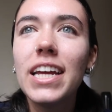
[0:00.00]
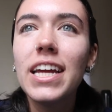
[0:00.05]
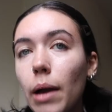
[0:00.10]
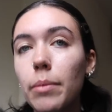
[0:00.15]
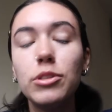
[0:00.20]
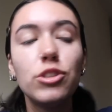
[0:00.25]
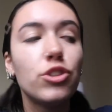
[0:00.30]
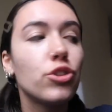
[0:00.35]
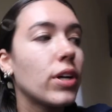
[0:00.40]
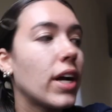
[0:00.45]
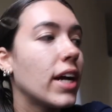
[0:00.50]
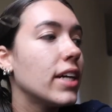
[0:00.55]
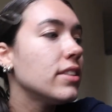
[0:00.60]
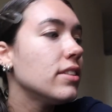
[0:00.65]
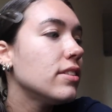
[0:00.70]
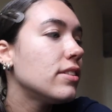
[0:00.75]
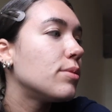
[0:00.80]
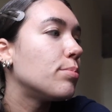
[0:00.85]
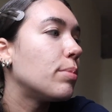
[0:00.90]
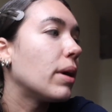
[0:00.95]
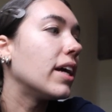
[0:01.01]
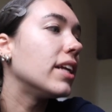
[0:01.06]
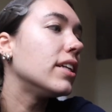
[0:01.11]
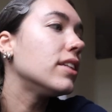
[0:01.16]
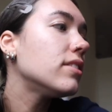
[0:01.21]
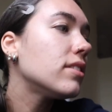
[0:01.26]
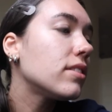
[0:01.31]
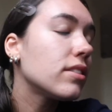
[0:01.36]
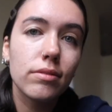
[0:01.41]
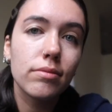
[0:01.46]
I've been trying to
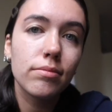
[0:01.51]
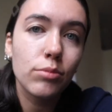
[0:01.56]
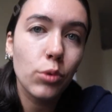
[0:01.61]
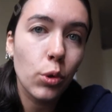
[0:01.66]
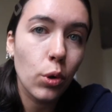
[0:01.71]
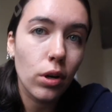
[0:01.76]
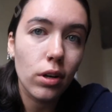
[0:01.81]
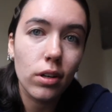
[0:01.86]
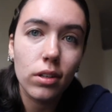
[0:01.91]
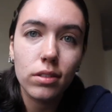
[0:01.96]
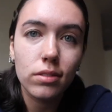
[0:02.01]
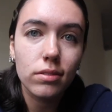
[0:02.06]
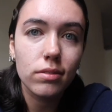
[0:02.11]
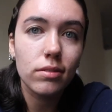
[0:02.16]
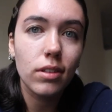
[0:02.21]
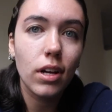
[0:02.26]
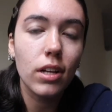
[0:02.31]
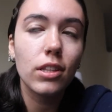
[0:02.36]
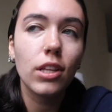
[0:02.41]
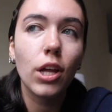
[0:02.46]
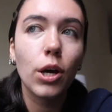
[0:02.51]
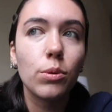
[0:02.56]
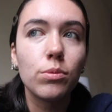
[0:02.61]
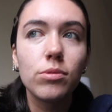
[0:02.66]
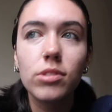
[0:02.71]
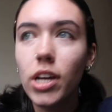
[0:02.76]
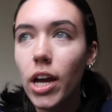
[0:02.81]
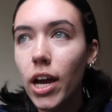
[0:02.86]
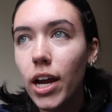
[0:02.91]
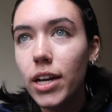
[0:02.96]
spend more
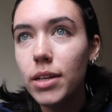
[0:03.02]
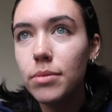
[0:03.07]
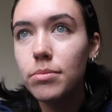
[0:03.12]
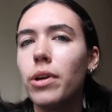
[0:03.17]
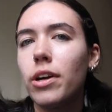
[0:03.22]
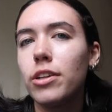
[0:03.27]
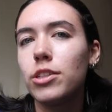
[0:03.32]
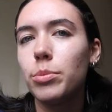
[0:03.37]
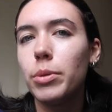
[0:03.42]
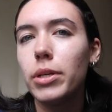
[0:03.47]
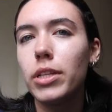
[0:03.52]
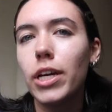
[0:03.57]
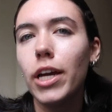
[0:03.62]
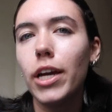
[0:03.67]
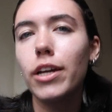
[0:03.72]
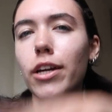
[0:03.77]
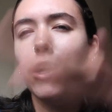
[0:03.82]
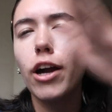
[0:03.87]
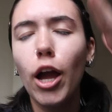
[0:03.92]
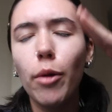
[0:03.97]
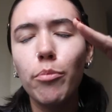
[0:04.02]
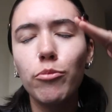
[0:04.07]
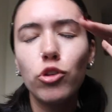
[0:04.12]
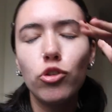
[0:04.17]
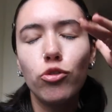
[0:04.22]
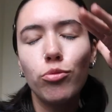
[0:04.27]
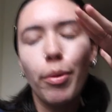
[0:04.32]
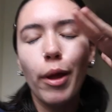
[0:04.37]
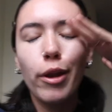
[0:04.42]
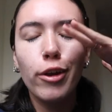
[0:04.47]
alone time, not to be like, I'm
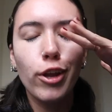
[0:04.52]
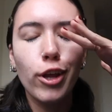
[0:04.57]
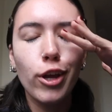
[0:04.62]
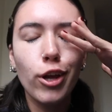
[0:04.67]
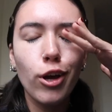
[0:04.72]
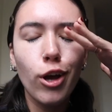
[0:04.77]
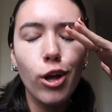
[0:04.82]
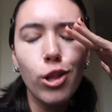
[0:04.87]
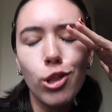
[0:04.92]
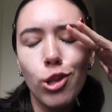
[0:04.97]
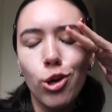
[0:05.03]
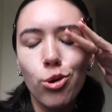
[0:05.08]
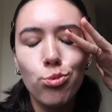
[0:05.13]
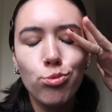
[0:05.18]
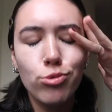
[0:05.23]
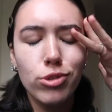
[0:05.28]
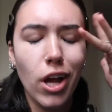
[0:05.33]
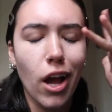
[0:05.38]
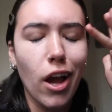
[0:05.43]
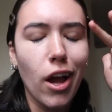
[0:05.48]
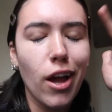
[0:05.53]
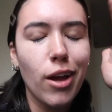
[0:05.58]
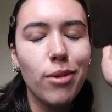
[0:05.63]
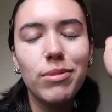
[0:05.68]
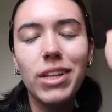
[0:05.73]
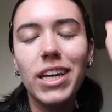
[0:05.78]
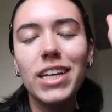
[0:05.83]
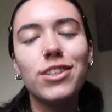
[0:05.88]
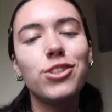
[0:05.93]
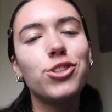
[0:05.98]
spending alone time.
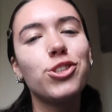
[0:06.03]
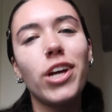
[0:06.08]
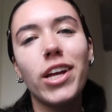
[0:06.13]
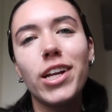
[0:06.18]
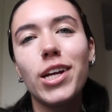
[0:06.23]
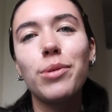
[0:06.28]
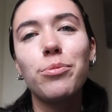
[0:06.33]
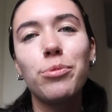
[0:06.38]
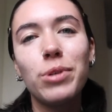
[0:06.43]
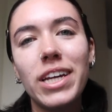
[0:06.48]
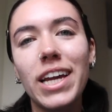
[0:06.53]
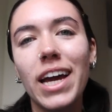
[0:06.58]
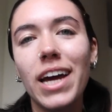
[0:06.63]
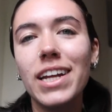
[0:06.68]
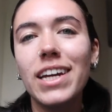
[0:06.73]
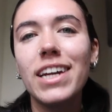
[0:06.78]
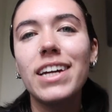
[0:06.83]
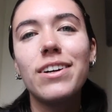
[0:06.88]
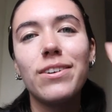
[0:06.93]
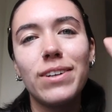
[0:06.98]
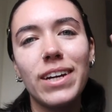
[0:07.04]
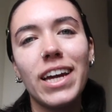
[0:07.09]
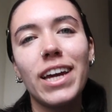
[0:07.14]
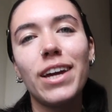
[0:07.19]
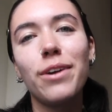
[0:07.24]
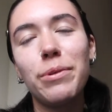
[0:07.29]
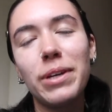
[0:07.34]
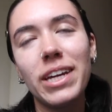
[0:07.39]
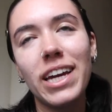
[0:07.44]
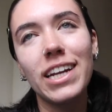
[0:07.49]
Like, shut up, we get it,
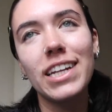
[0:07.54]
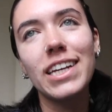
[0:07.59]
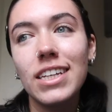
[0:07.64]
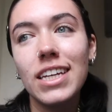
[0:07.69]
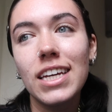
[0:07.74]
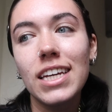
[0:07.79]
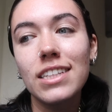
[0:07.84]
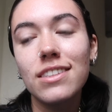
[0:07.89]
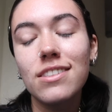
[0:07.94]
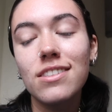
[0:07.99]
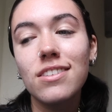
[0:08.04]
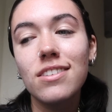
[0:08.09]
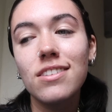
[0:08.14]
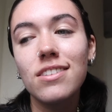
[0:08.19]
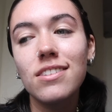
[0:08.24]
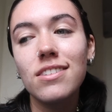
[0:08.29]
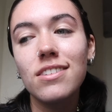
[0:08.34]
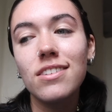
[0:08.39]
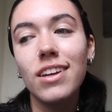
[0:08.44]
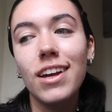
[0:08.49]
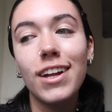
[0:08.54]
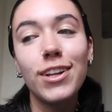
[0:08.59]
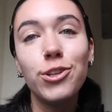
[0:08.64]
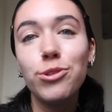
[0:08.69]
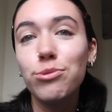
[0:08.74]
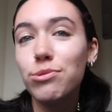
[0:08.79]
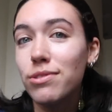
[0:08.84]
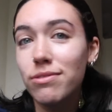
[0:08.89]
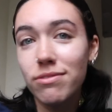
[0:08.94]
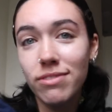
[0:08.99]
okay? We get it. It's a
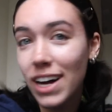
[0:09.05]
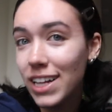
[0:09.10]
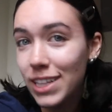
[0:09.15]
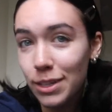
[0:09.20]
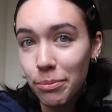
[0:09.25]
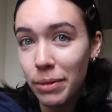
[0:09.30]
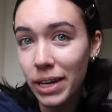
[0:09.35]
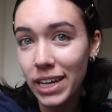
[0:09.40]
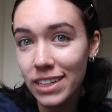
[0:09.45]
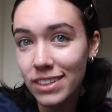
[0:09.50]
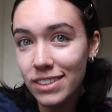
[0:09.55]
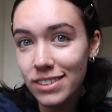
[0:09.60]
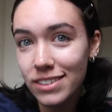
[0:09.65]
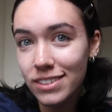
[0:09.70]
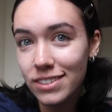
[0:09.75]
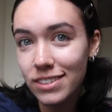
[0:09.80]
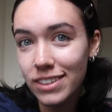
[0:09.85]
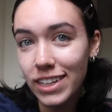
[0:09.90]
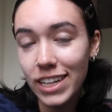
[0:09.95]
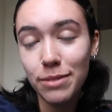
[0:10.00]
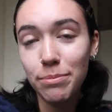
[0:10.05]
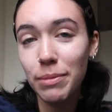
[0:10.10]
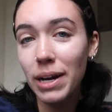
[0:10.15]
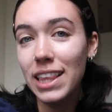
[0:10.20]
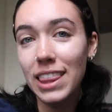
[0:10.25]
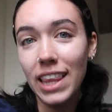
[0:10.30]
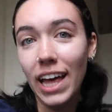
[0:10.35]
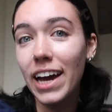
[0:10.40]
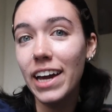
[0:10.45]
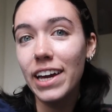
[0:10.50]
new development in
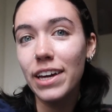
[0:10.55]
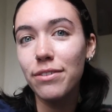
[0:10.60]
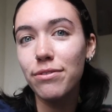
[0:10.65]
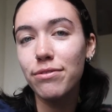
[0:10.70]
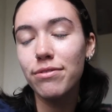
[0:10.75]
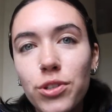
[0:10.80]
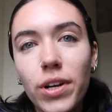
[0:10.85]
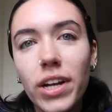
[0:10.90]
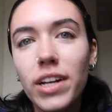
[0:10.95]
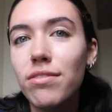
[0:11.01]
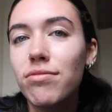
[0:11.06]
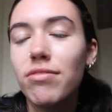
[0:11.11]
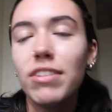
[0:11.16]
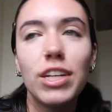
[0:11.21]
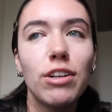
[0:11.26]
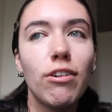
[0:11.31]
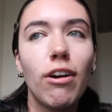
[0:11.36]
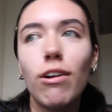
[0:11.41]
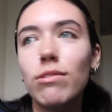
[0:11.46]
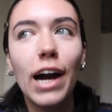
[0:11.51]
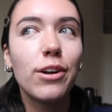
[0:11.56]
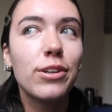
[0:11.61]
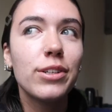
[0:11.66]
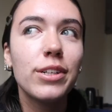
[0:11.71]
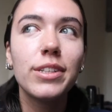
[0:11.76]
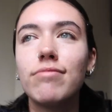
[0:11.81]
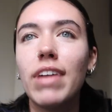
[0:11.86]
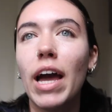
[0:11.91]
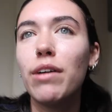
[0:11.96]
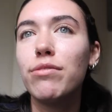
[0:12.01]
my life. I'm trying to figure out how
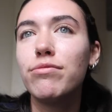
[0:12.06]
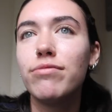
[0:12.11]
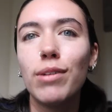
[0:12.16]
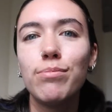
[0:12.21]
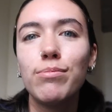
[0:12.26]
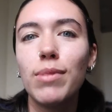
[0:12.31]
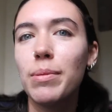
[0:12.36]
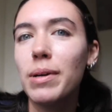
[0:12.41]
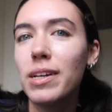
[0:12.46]
to have fun by